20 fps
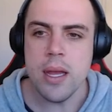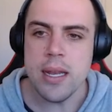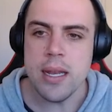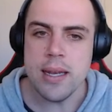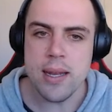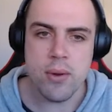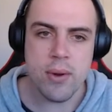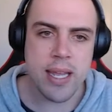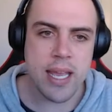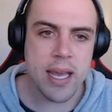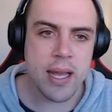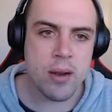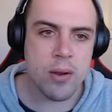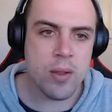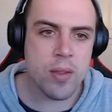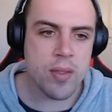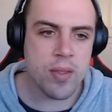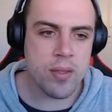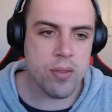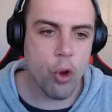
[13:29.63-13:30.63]
Now,
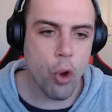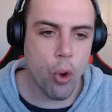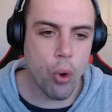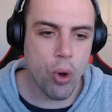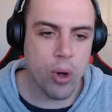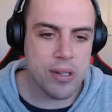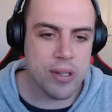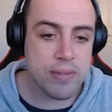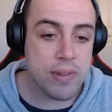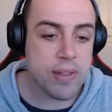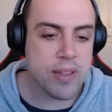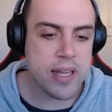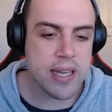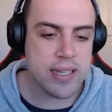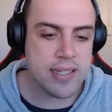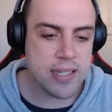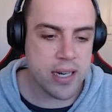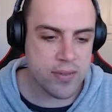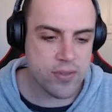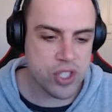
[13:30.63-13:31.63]
again, all of the
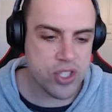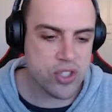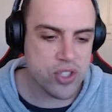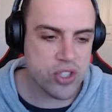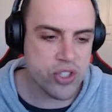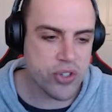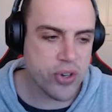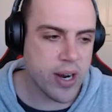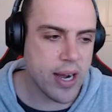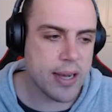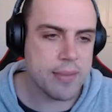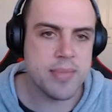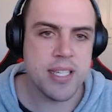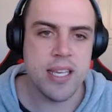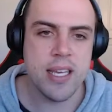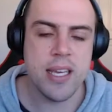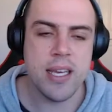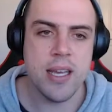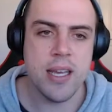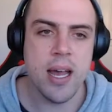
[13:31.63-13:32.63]
things that I've just described
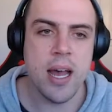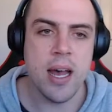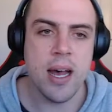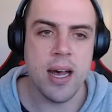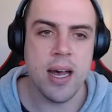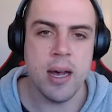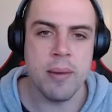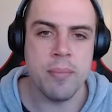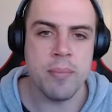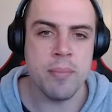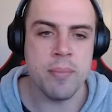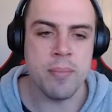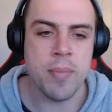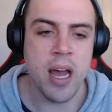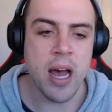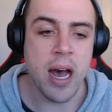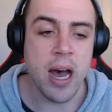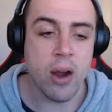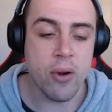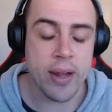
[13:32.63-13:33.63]
here
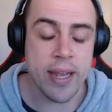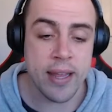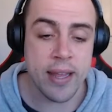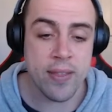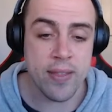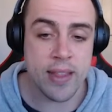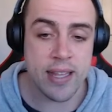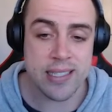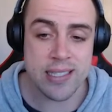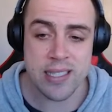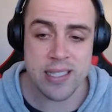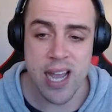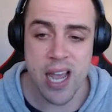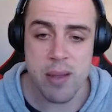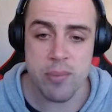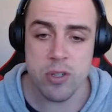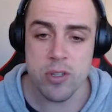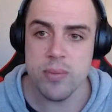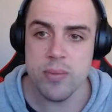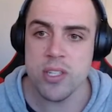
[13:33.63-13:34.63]
are in this
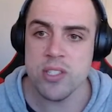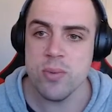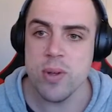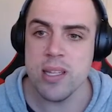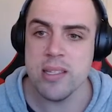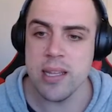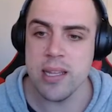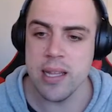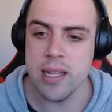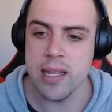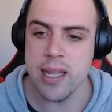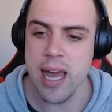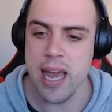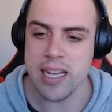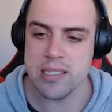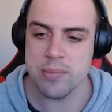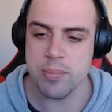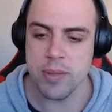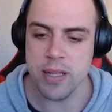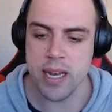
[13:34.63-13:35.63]
table, as well as a little
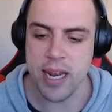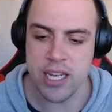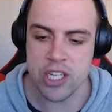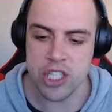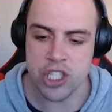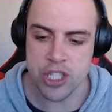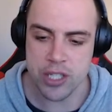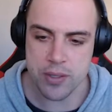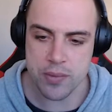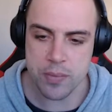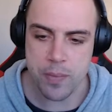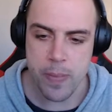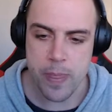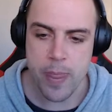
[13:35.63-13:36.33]
explanation.